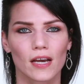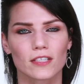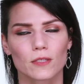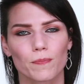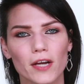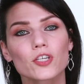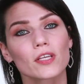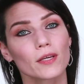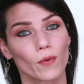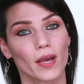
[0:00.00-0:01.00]

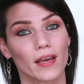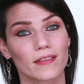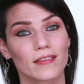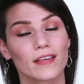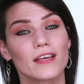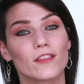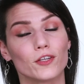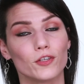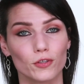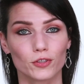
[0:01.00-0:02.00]
especially with the
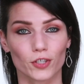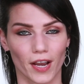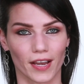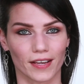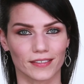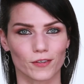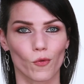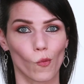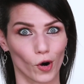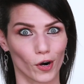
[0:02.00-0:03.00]
new trend
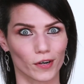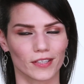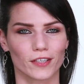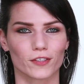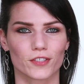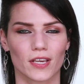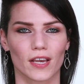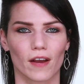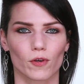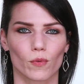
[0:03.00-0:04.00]
word that you're
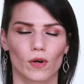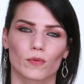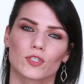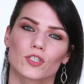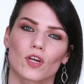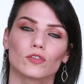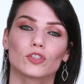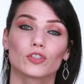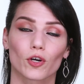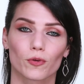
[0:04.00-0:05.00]
seeing everywhere, which is called
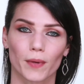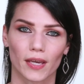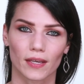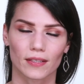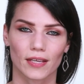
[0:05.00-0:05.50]
strobing.